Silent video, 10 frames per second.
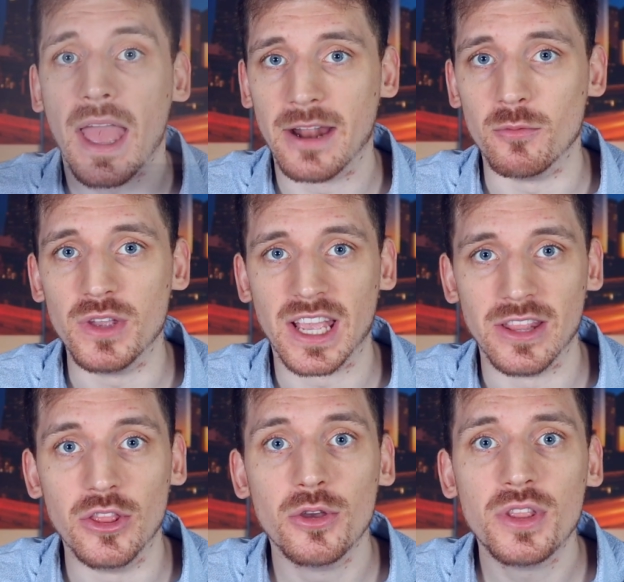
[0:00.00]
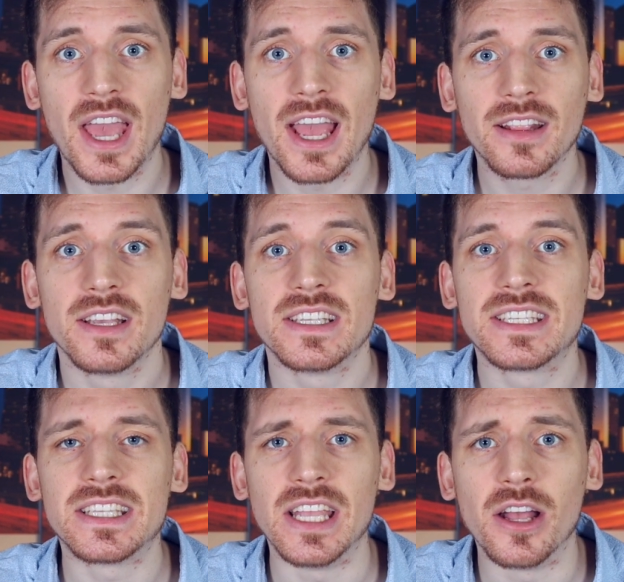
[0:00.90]
and we can do that
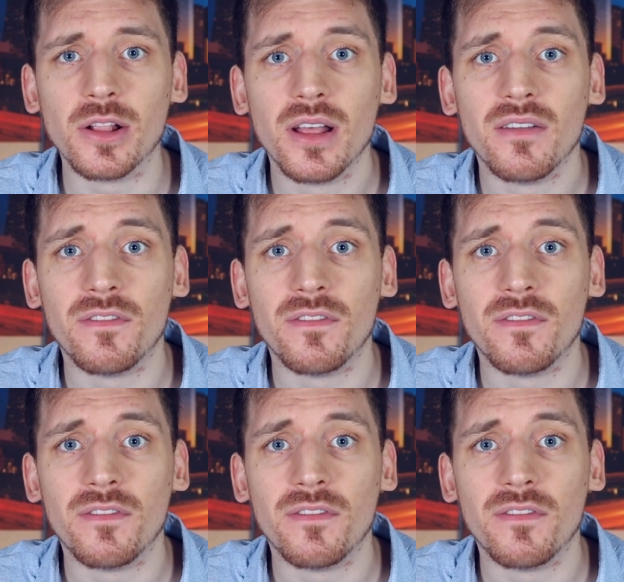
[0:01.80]
still